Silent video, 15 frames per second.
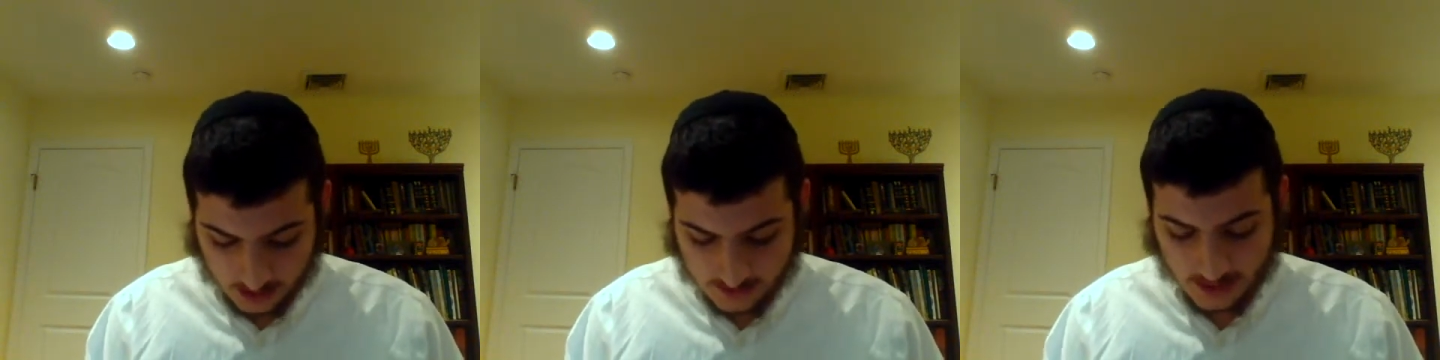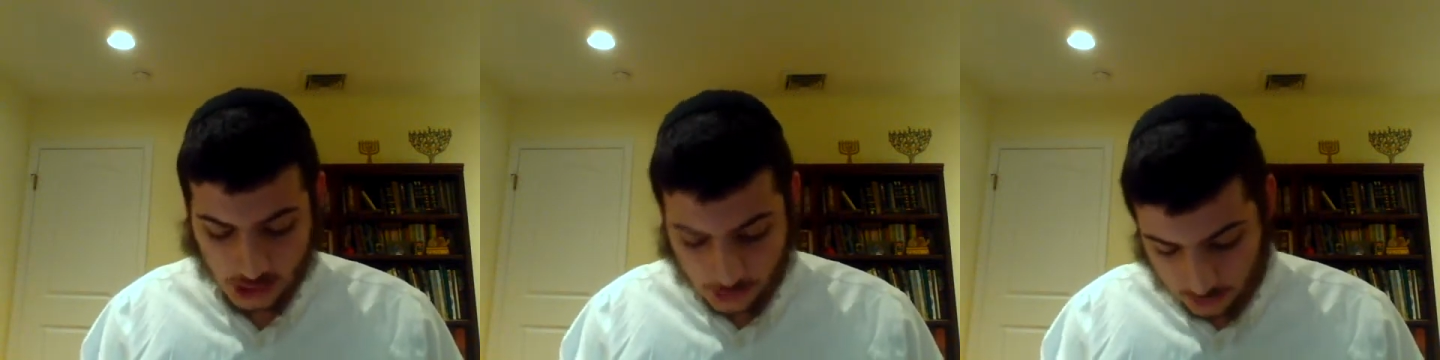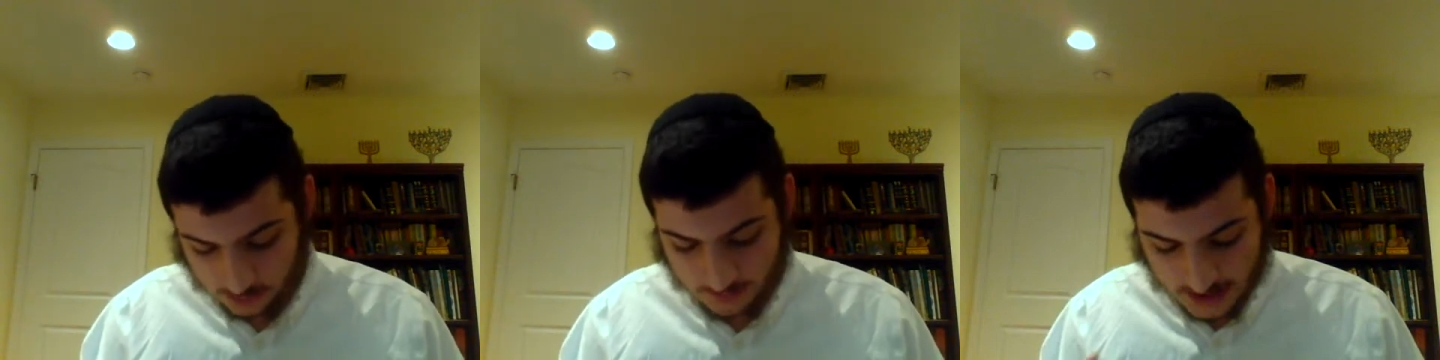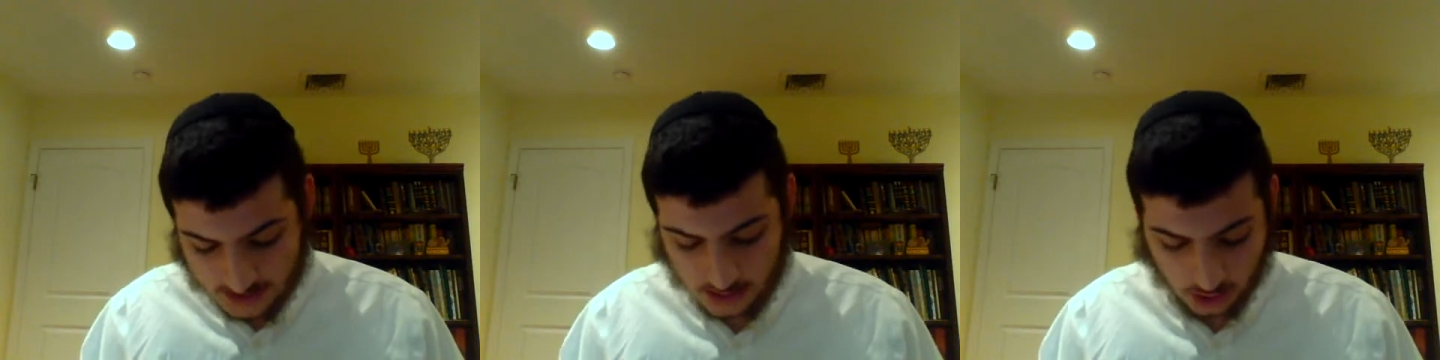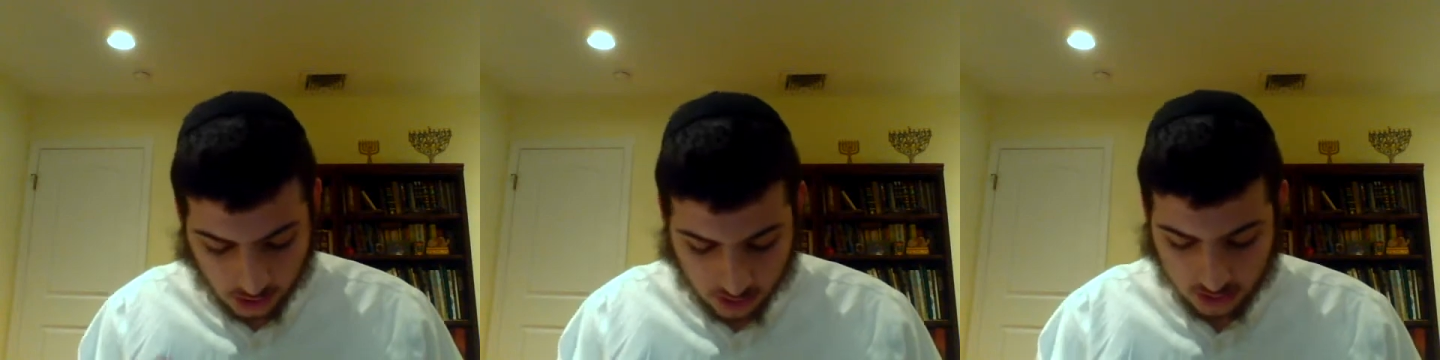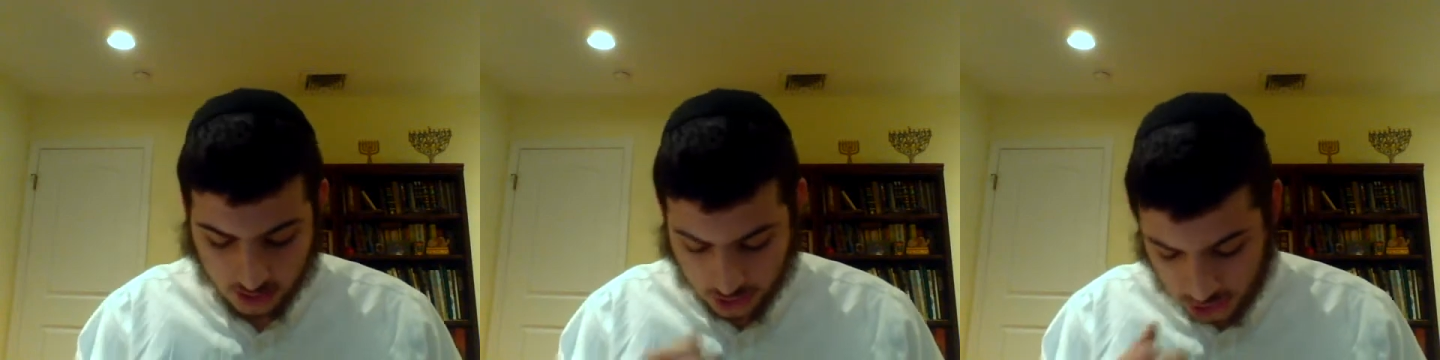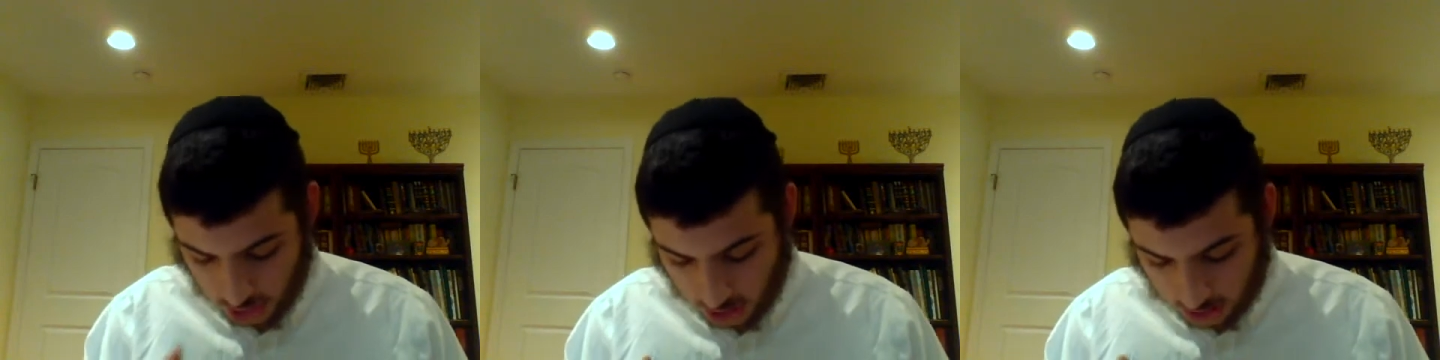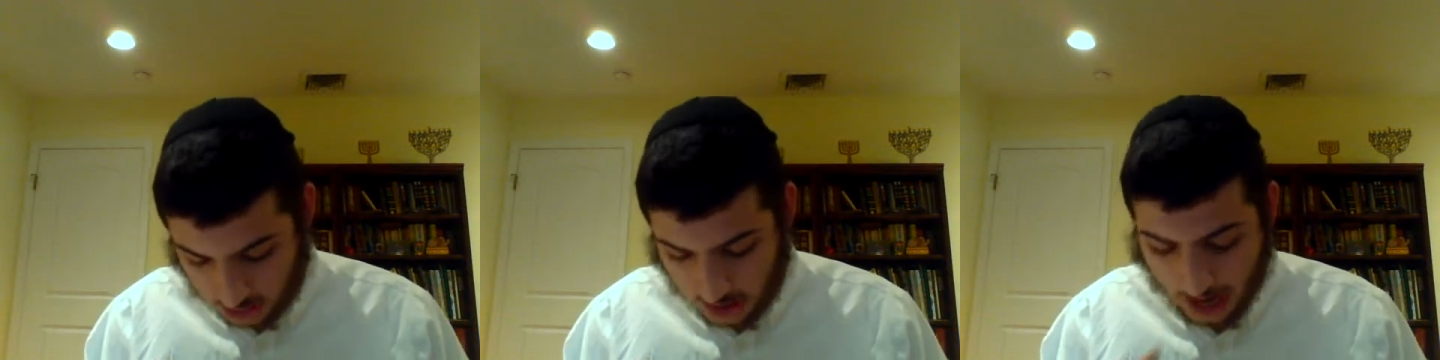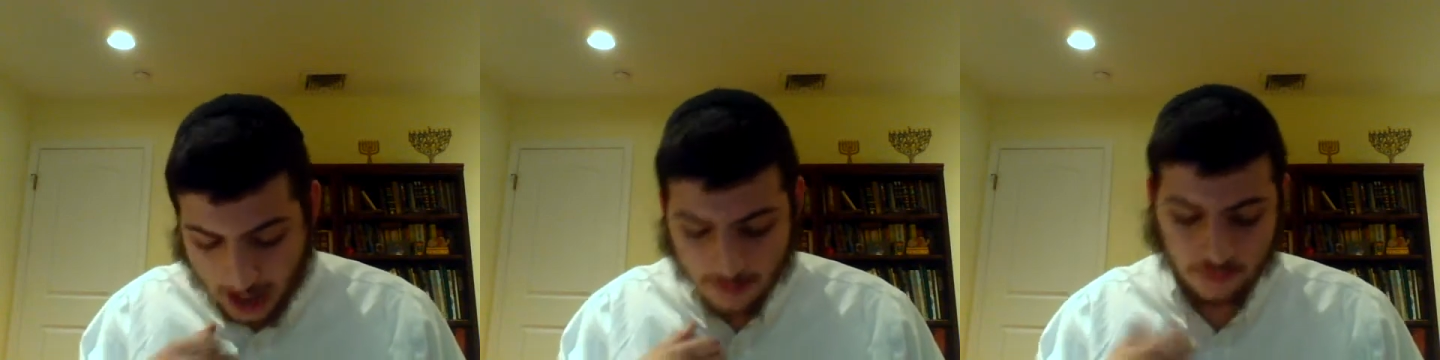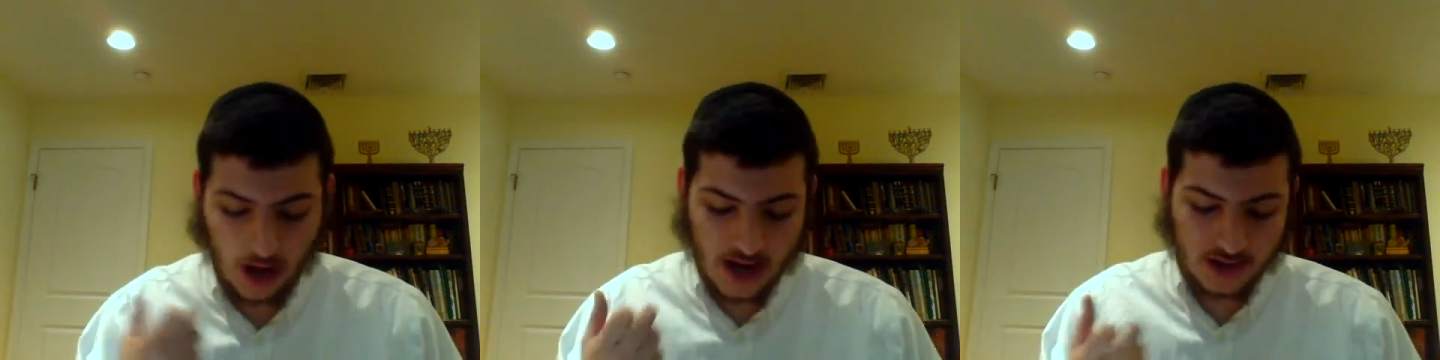And that's what it means. Oh, you're shachar.
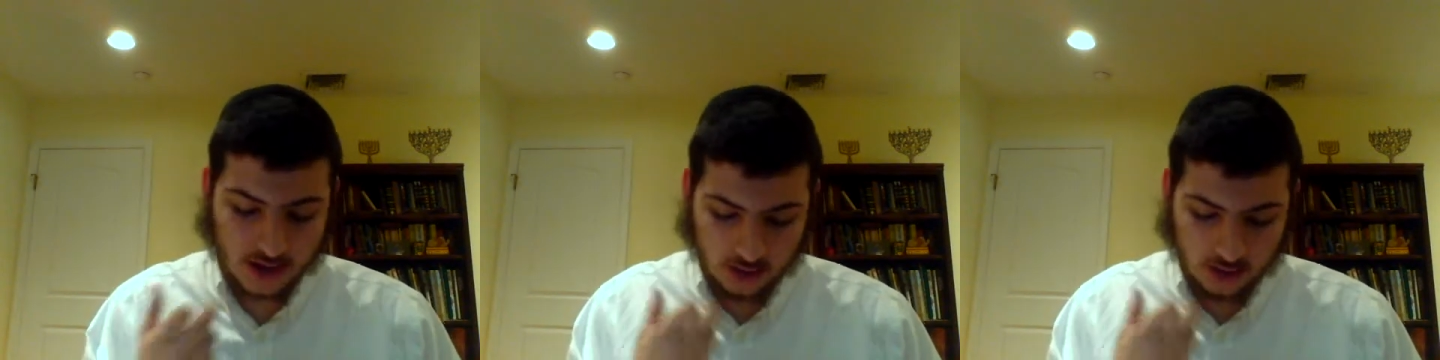I